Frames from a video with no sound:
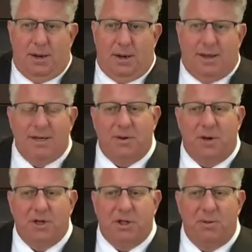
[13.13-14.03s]
That is a
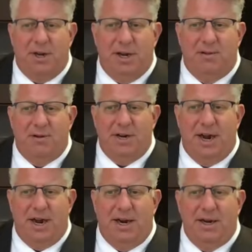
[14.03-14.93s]
question we get every
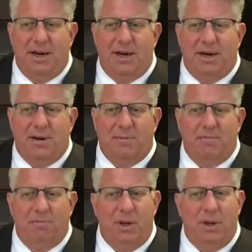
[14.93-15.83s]
day.
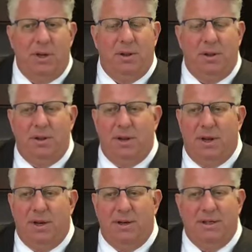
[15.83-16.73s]

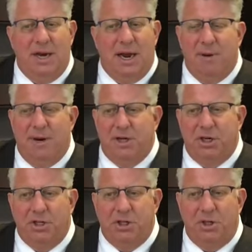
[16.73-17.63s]
The
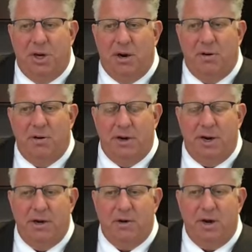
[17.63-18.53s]
denomination, as you know, in your
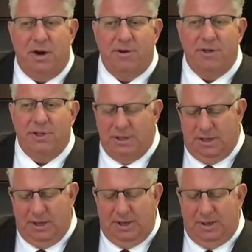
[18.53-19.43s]
annual conference
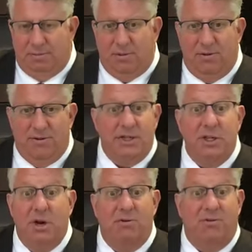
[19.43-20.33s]

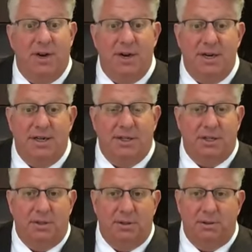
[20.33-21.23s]
provides no funding
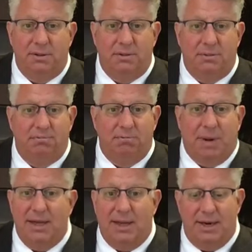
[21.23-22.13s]
to
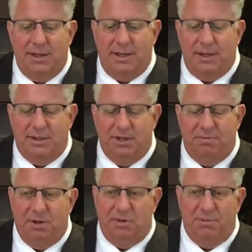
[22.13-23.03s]
buy land, to
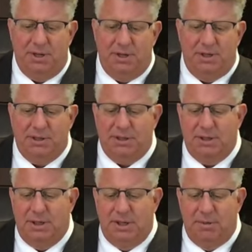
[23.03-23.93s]
build
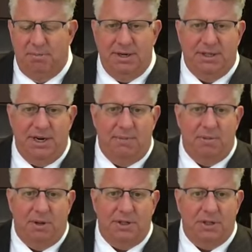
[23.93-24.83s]
buildings, maintain
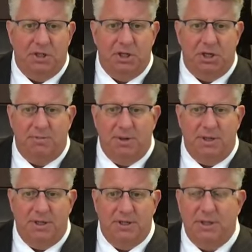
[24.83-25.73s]
buildings, insure
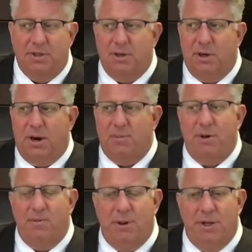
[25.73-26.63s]
buildings, or
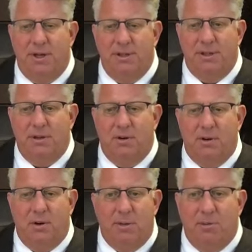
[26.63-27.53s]
operate buildings,
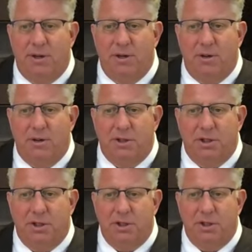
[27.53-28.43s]
or operate the local
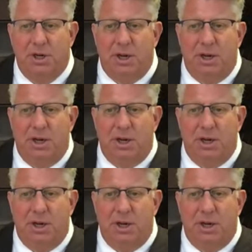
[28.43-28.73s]
church.